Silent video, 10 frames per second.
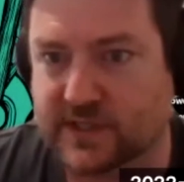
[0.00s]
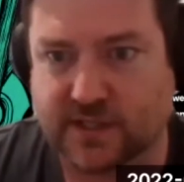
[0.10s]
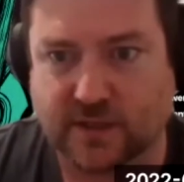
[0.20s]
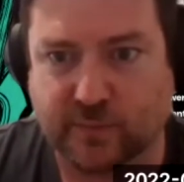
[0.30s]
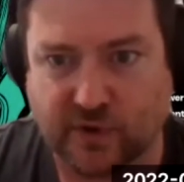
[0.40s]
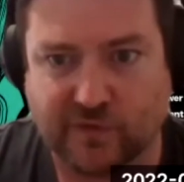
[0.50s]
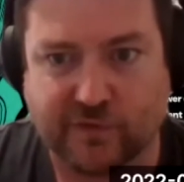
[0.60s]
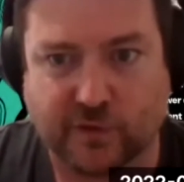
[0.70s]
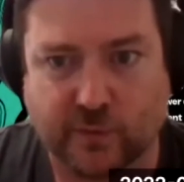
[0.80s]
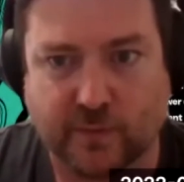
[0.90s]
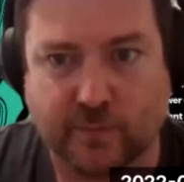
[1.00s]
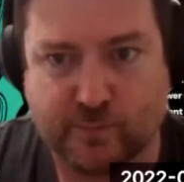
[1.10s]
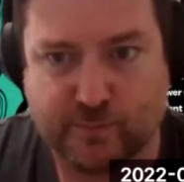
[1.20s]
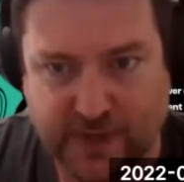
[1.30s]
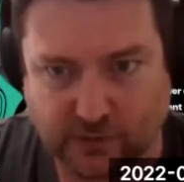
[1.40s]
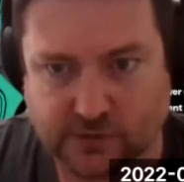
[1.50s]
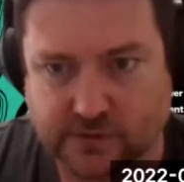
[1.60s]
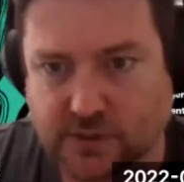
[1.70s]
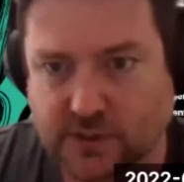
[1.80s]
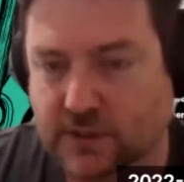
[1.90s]
centre pro forma build.
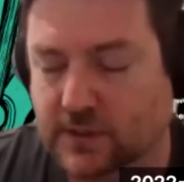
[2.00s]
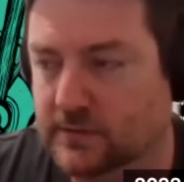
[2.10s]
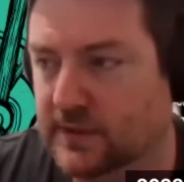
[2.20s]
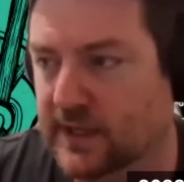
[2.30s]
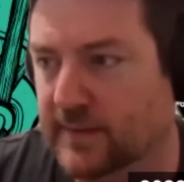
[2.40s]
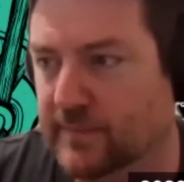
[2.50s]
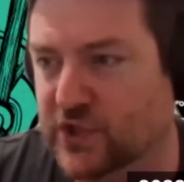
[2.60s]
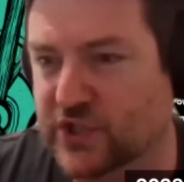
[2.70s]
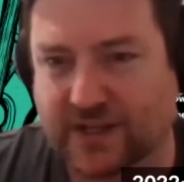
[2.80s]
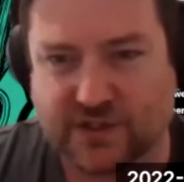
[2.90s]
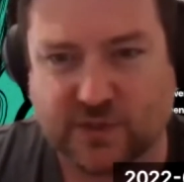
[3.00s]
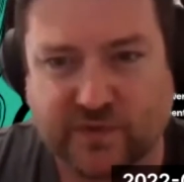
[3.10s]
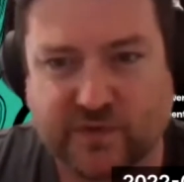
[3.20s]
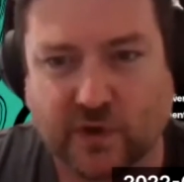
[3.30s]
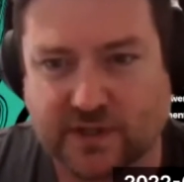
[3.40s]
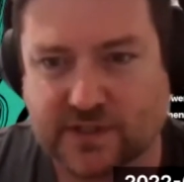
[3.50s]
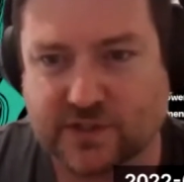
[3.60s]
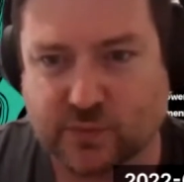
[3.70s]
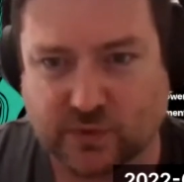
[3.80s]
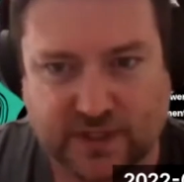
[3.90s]
The challenge that we've got is
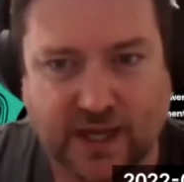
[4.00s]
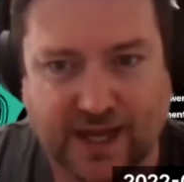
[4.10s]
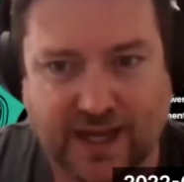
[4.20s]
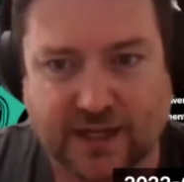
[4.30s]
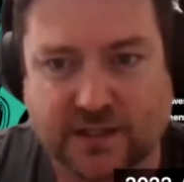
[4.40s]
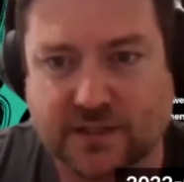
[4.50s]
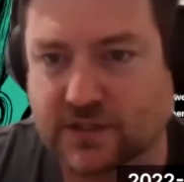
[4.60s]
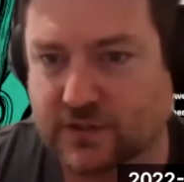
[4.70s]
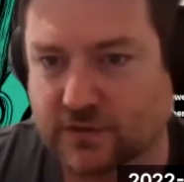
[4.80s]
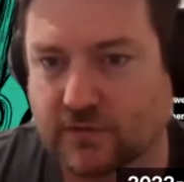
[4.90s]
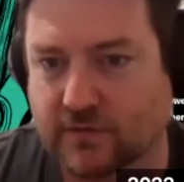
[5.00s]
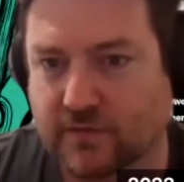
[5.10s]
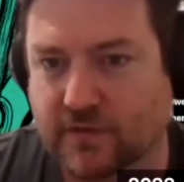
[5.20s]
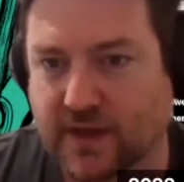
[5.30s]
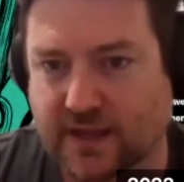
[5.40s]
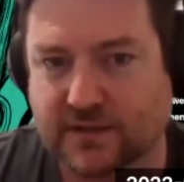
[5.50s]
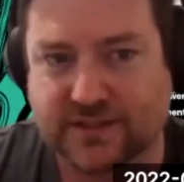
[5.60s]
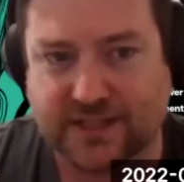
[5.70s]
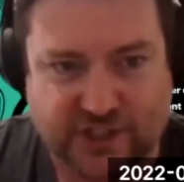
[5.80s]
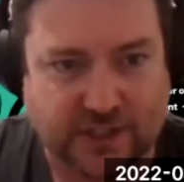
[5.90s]
it's really hard to do that
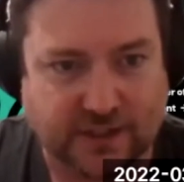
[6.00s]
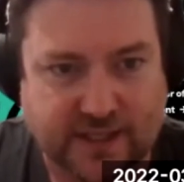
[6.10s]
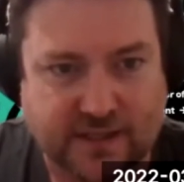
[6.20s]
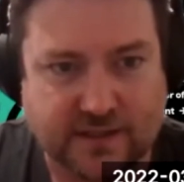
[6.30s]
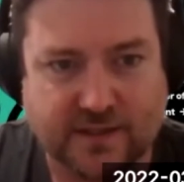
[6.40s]
digitally.